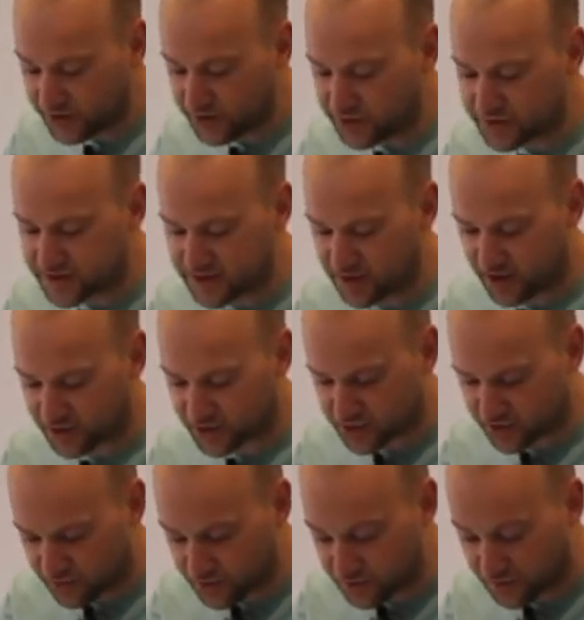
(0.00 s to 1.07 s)
you desire
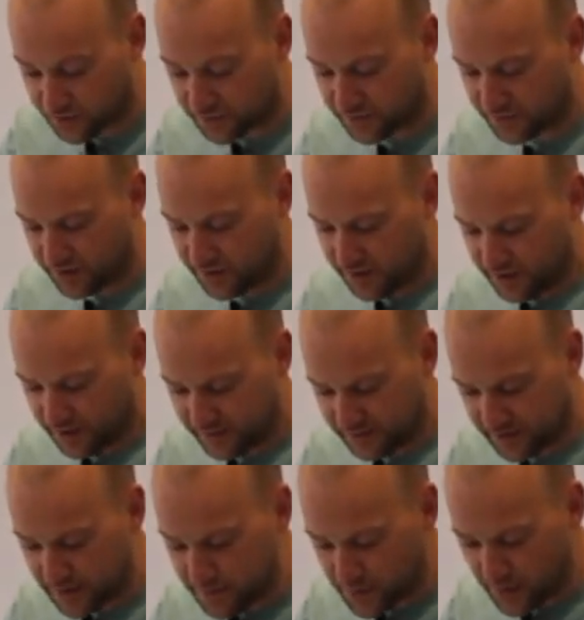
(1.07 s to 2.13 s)
truth in
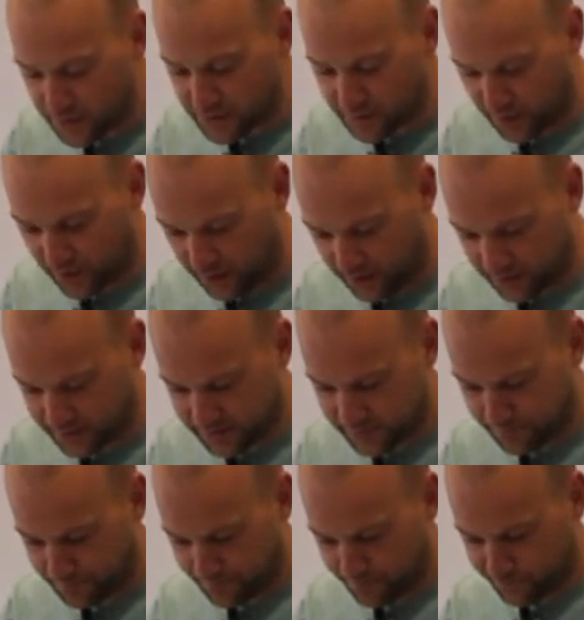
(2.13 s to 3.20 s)
the inmost parts.
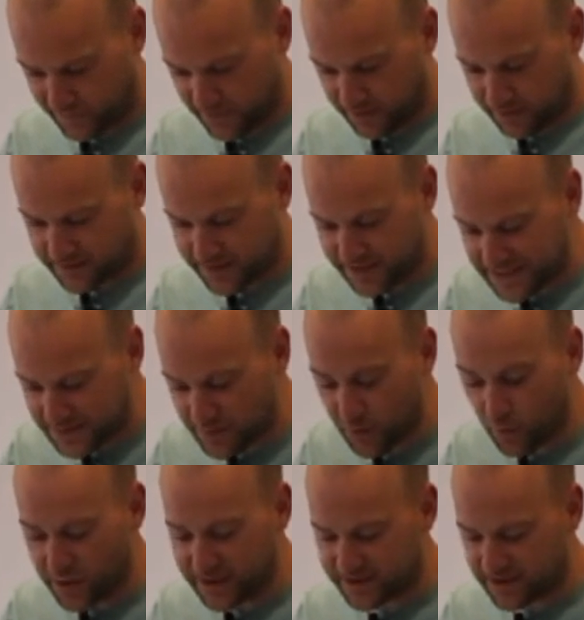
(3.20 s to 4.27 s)
Teach me
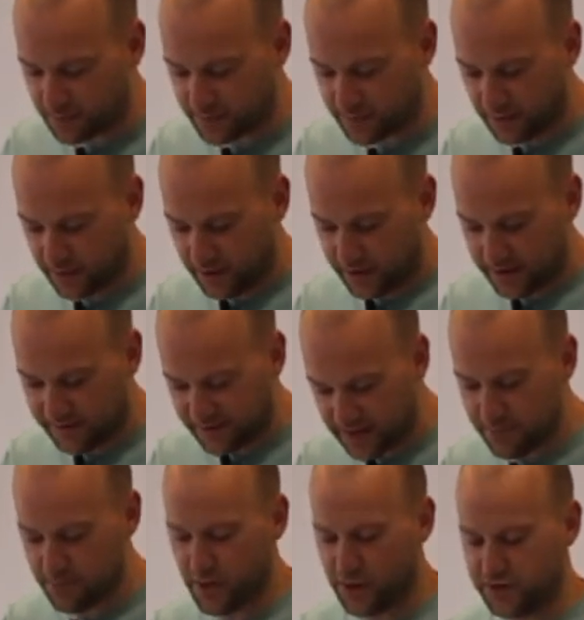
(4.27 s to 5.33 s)
wisdom in the
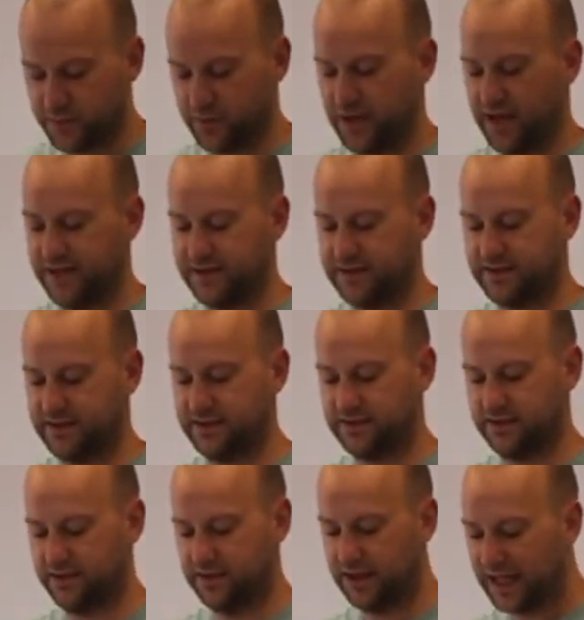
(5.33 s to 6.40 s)
inmost place
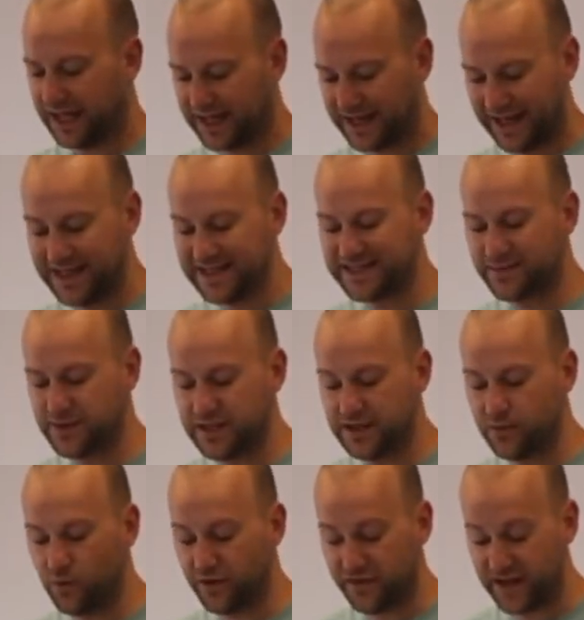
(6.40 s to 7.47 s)
Cleanse
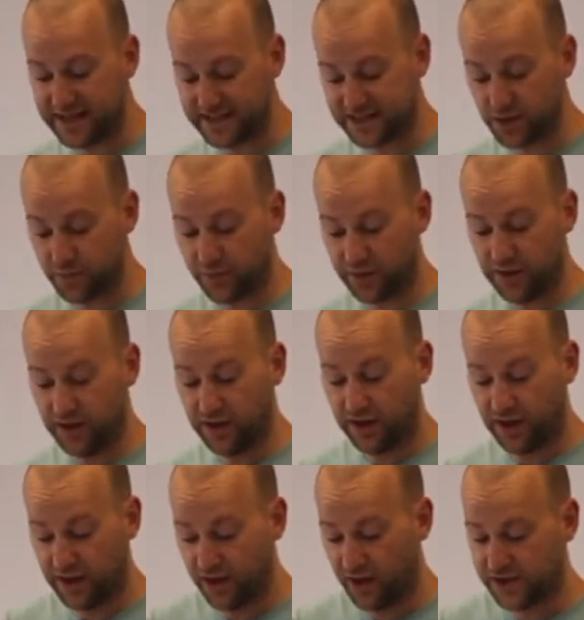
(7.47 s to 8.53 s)
me with hyssop,
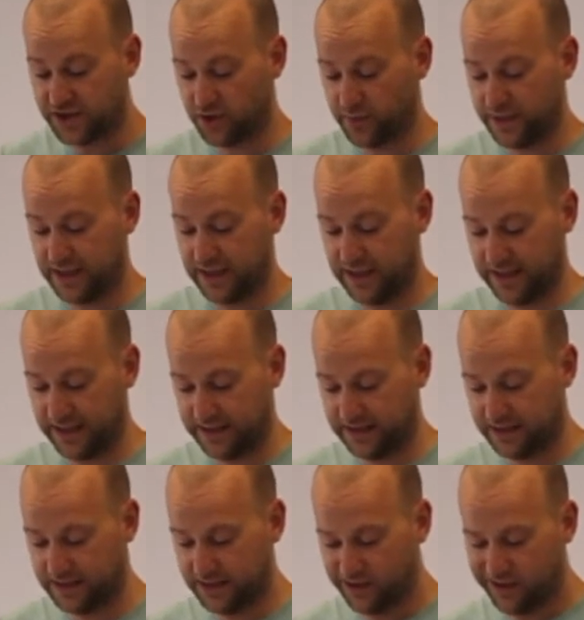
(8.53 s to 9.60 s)
and I shall be clean.
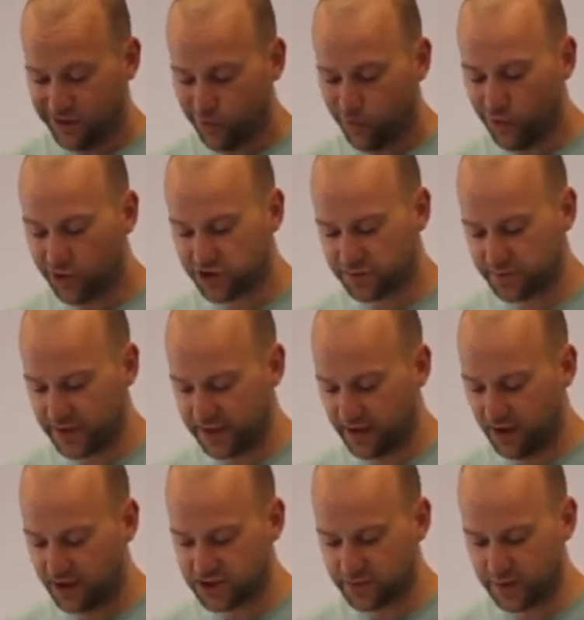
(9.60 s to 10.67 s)
Wash me, and
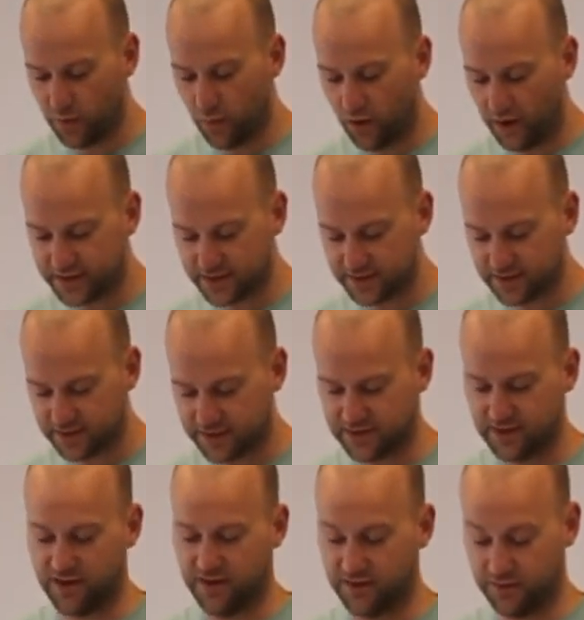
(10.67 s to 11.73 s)
I shall be whiter than
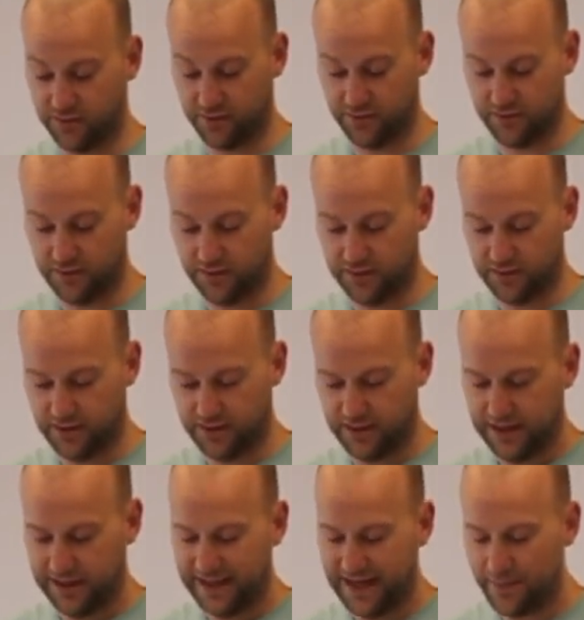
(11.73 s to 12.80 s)
snow.
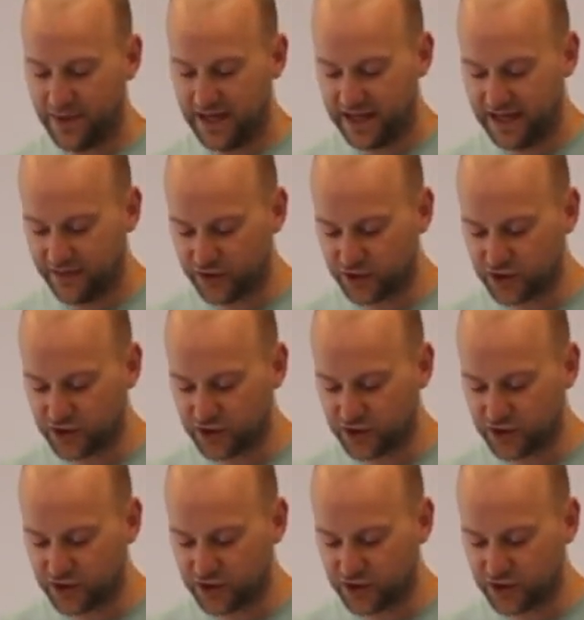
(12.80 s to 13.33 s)
Let me hear the